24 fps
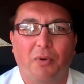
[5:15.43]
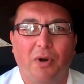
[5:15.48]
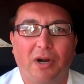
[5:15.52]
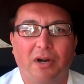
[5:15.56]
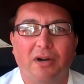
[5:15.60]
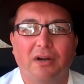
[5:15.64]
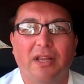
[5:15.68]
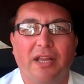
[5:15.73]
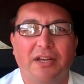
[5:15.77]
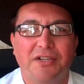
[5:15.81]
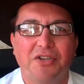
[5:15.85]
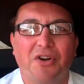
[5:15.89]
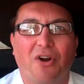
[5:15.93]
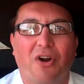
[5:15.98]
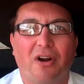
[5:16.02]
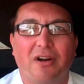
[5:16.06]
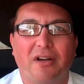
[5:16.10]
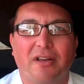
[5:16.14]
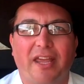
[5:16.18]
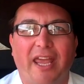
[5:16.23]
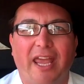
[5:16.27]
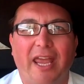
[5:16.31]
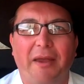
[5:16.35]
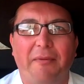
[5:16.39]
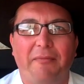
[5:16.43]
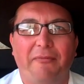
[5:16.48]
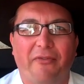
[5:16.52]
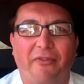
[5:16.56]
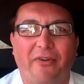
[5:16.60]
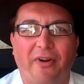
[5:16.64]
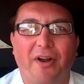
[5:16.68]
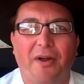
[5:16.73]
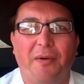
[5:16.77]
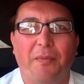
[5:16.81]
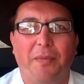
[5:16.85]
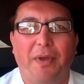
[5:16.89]
where ledger art came
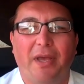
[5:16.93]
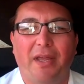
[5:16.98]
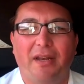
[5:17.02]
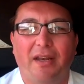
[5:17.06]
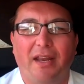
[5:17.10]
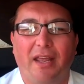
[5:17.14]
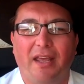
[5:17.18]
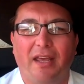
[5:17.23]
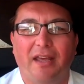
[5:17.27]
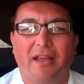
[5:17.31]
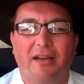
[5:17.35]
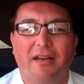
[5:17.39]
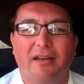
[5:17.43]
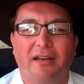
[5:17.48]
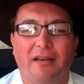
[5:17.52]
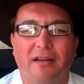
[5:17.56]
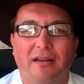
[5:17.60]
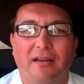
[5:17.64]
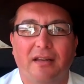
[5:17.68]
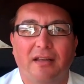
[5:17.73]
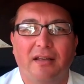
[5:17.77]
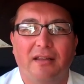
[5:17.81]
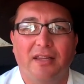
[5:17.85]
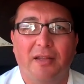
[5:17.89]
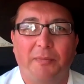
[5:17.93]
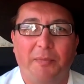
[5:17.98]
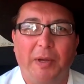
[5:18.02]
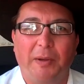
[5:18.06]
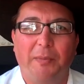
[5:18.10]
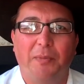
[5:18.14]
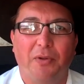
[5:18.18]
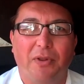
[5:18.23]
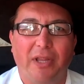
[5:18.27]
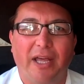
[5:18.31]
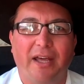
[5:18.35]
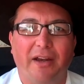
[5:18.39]
from and the
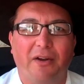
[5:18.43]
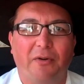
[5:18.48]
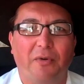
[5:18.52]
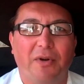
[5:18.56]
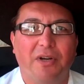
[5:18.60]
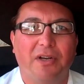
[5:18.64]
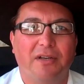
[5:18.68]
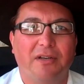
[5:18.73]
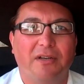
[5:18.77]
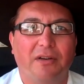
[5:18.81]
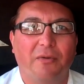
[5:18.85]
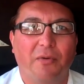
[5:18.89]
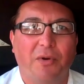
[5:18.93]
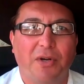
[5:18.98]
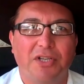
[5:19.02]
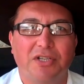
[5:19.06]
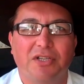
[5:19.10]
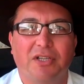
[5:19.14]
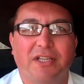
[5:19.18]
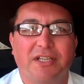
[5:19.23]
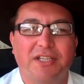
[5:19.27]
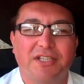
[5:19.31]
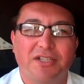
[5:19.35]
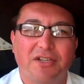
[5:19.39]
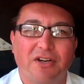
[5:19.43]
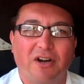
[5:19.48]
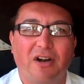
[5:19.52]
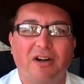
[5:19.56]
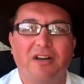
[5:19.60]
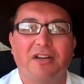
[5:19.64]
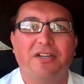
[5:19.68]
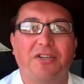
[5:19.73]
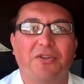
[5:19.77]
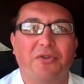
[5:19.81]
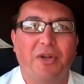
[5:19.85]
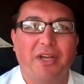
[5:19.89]
people that originally
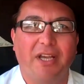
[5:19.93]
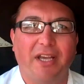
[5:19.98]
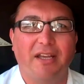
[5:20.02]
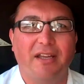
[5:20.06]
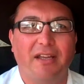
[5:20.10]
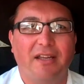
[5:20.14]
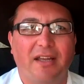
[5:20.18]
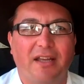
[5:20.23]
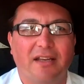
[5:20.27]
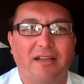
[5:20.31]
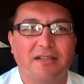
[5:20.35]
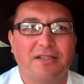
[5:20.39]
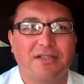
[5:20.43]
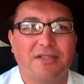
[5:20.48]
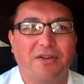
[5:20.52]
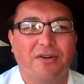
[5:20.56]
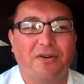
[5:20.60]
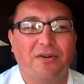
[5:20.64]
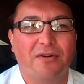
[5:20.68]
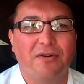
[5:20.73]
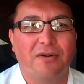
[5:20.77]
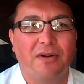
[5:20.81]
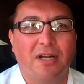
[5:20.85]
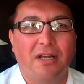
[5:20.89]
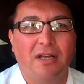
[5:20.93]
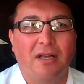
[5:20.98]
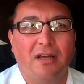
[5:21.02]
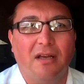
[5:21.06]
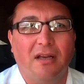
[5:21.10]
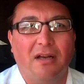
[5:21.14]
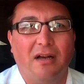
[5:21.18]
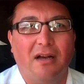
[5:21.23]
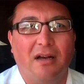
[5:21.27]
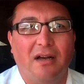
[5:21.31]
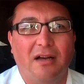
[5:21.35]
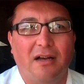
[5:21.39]
started doing it, and so
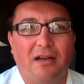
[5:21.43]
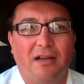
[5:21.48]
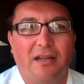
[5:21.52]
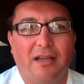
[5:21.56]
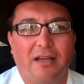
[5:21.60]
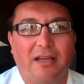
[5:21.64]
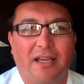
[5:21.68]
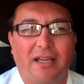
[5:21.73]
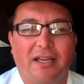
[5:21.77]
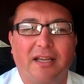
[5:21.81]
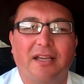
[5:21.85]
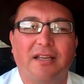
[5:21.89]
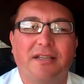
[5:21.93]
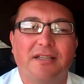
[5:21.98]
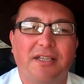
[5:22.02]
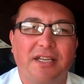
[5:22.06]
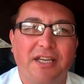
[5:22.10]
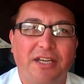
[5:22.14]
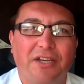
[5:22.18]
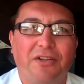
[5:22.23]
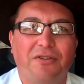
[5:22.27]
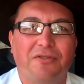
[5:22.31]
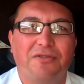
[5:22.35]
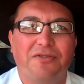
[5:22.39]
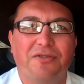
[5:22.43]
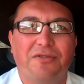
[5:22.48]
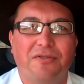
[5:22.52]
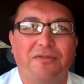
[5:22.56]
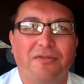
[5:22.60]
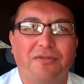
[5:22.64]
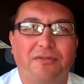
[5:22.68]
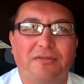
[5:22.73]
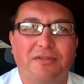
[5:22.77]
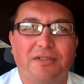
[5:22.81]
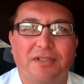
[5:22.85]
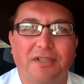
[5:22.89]
it can continue to
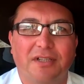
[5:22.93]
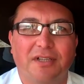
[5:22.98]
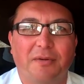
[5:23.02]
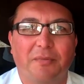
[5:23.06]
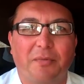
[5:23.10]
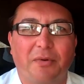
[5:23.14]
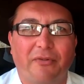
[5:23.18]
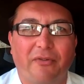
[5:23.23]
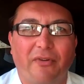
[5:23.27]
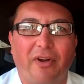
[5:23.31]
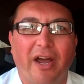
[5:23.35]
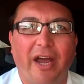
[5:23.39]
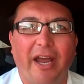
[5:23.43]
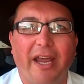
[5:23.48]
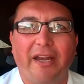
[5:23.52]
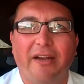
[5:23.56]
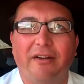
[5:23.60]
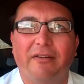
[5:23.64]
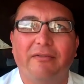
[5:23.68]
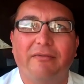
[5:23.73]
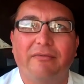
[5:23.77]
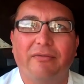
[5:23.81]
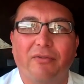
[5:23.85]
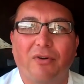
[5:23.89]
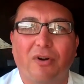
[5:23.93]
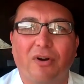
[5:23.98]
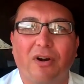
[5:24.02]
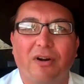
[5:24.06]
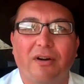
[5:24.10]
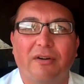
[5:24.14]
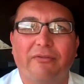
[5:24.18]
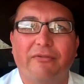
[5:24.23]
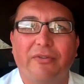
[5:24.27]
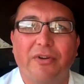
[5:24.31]
provide for